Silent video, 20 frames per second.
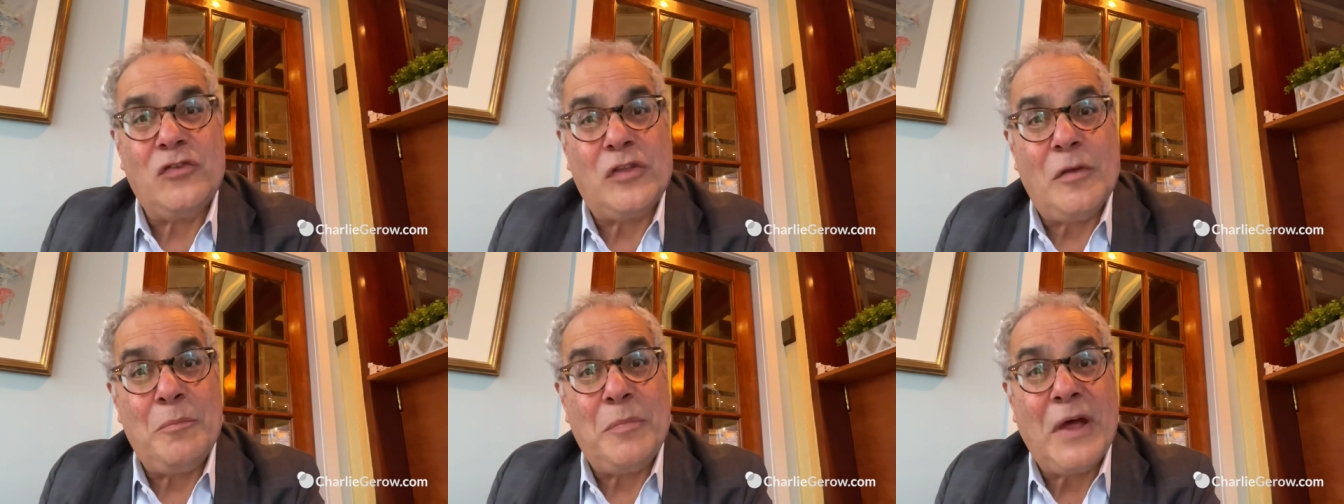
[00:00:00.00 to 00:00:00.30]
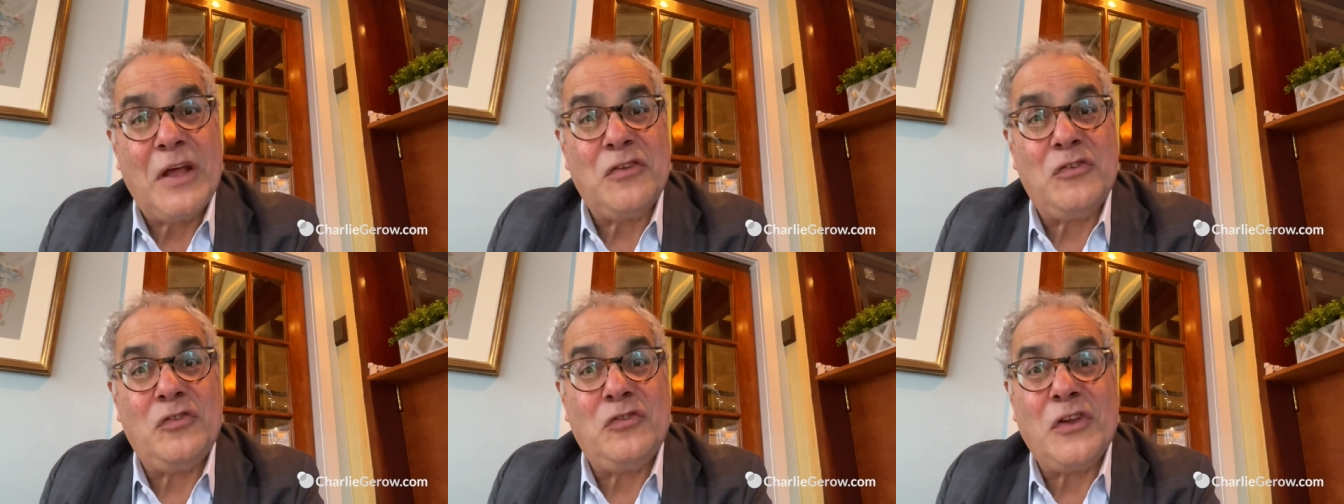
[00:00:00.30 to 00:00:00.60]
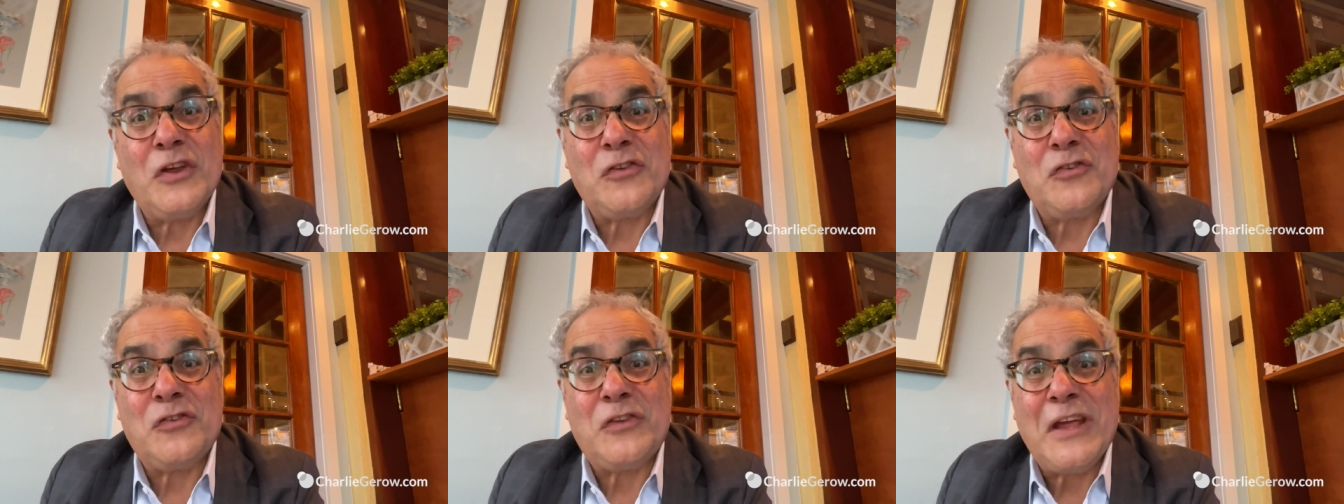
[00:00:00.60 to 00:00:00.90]
the best
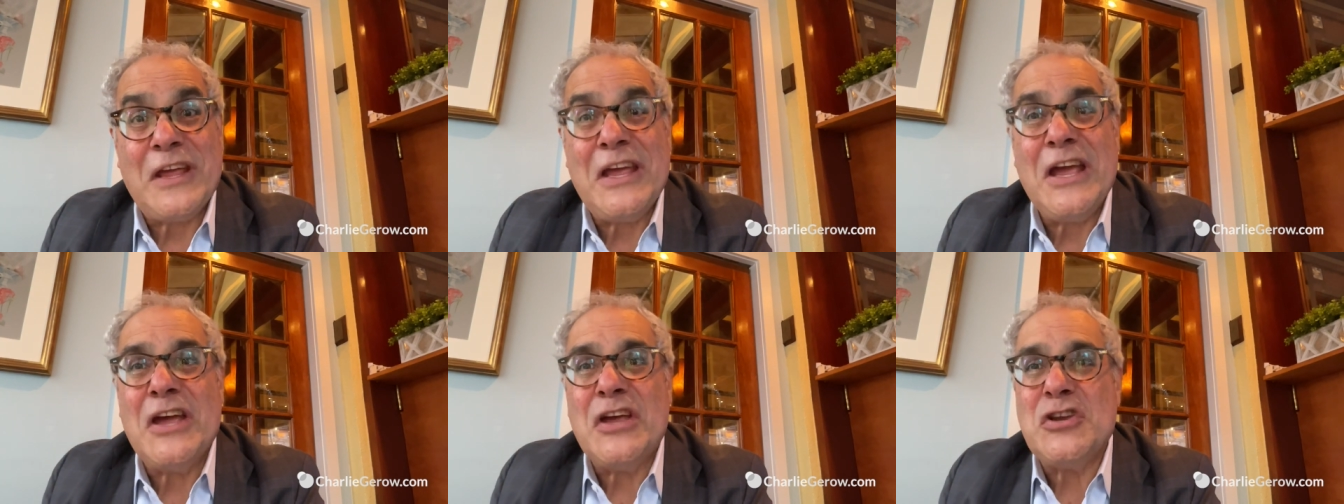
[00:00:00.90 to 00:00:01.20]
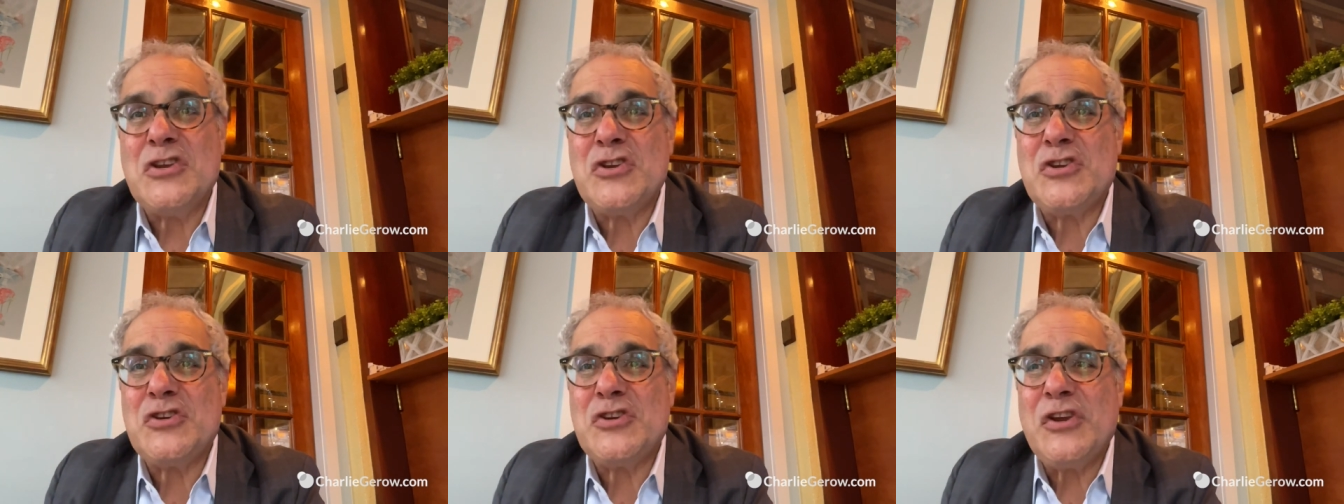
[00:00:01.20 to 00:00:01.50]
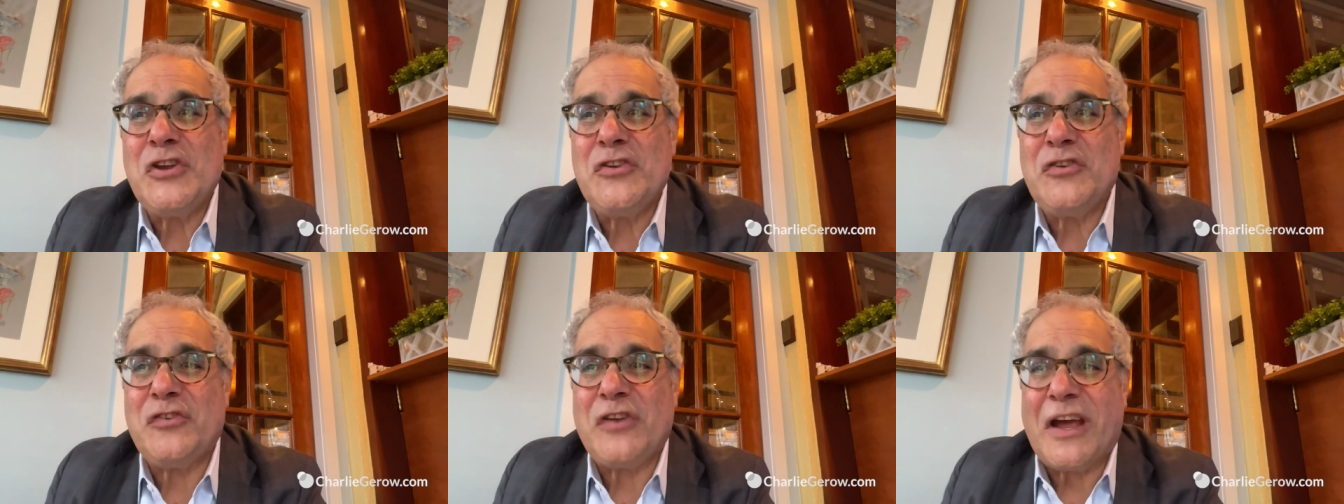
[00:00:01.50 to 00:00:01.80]

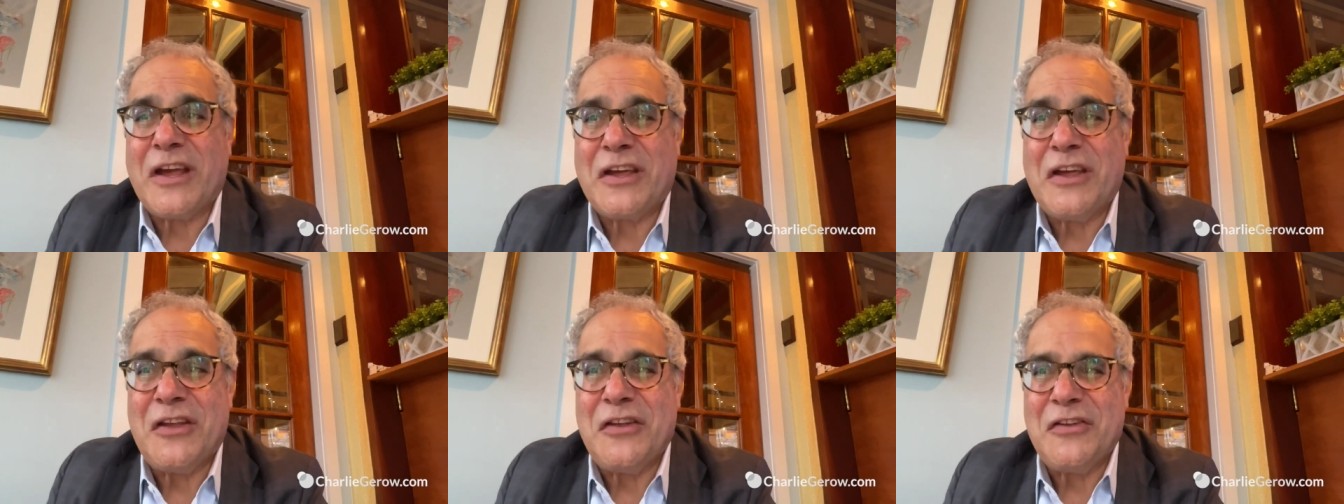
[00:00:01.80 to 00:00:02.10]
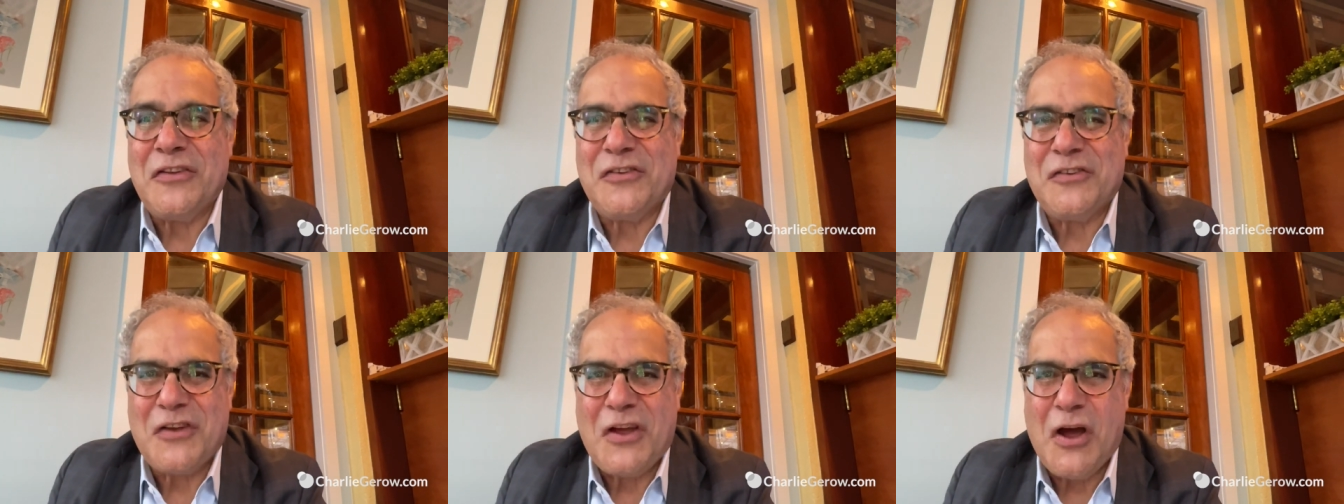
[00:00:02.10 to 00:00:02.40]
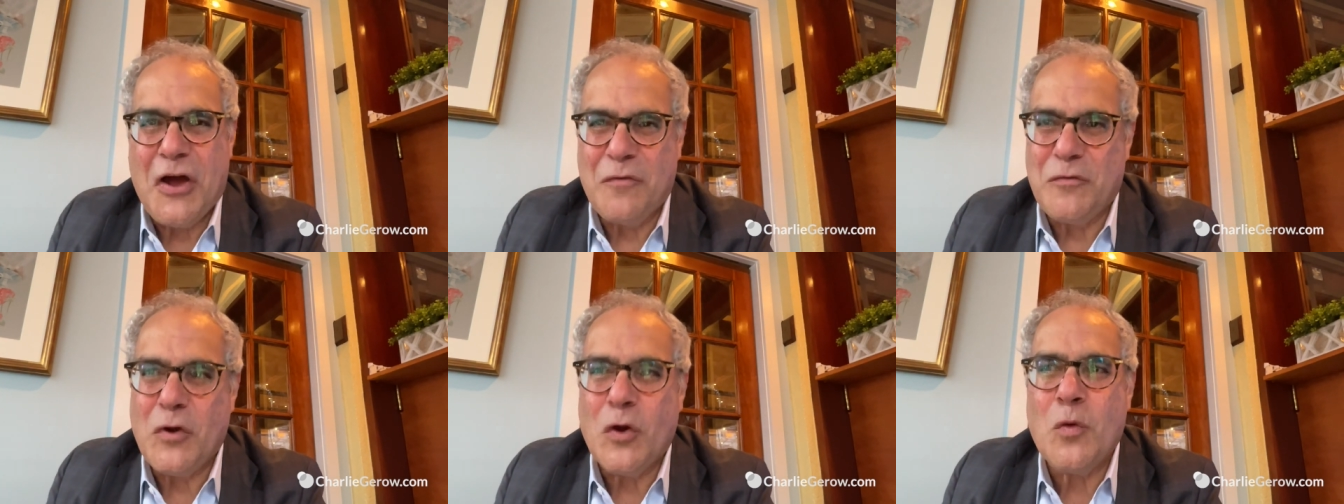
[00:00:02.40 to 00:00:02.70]
60-ish seconds
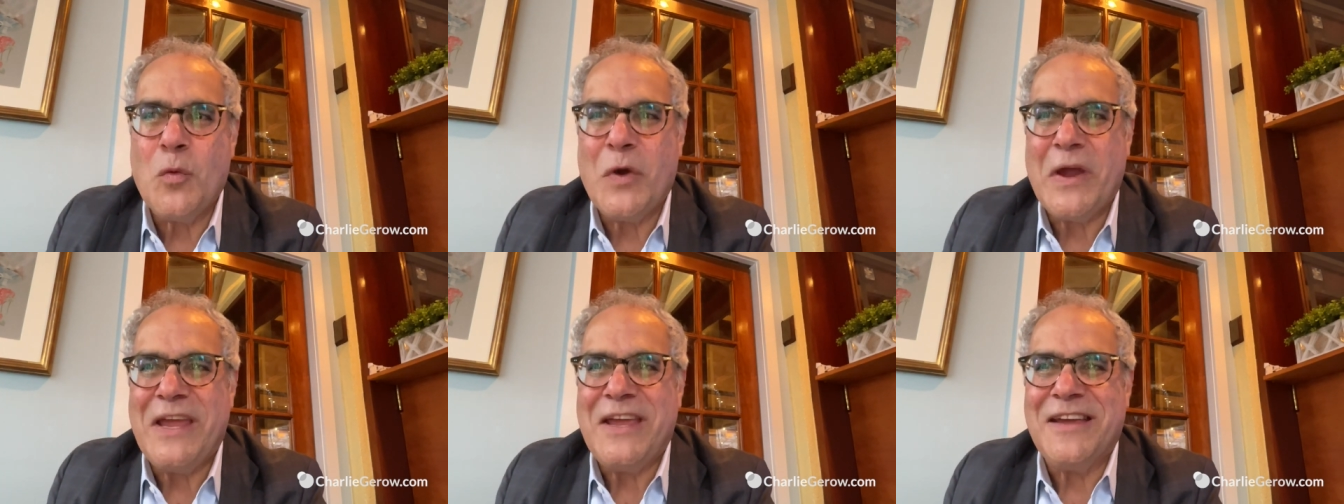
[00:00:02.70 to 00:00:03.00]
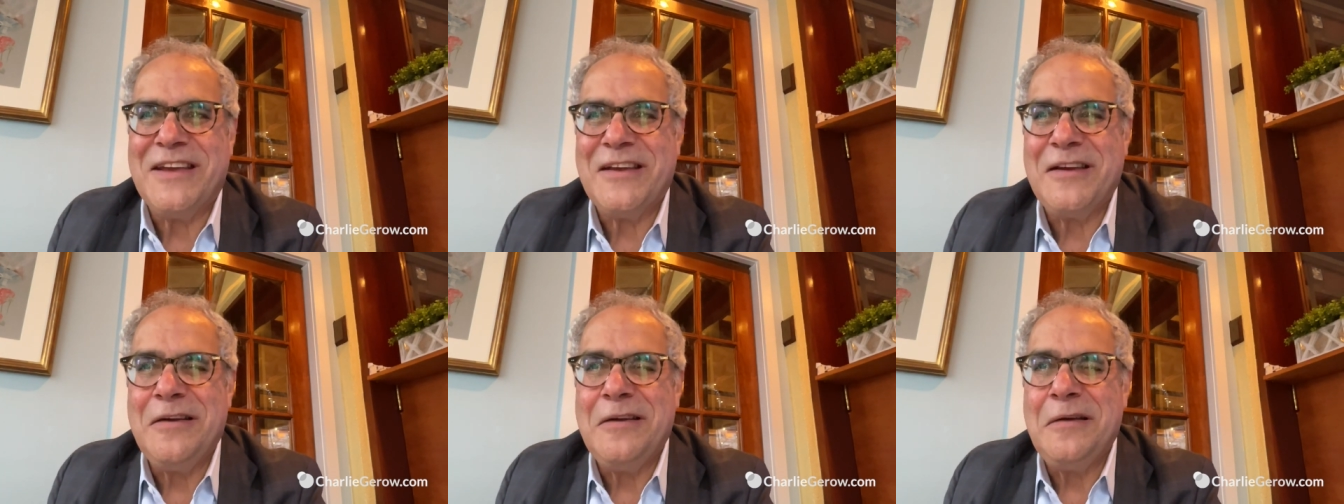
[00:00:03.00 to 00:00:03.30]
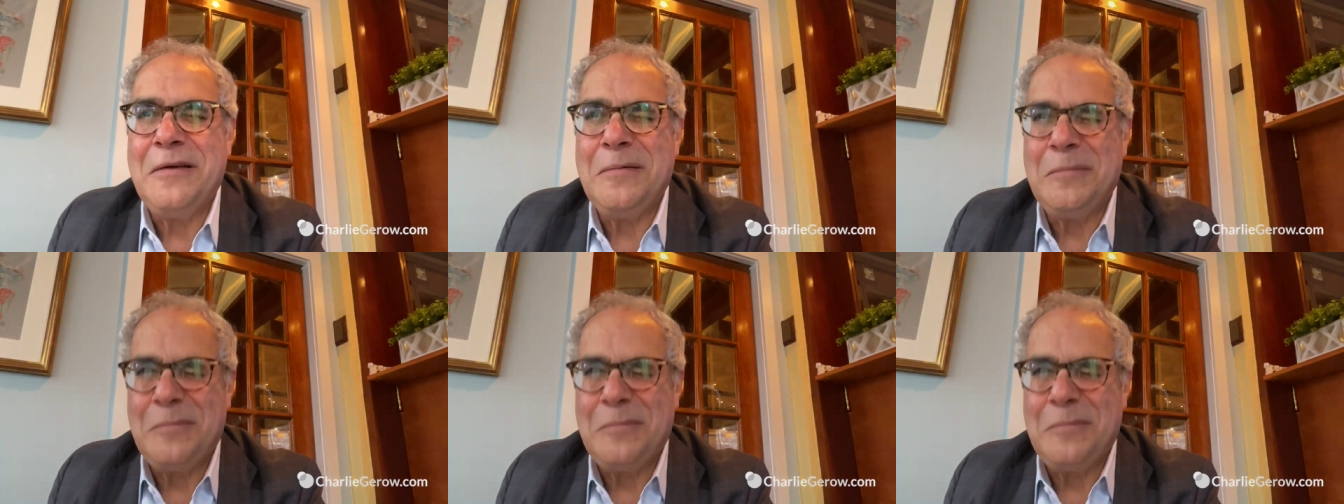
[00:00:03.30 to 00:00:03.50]
of your week.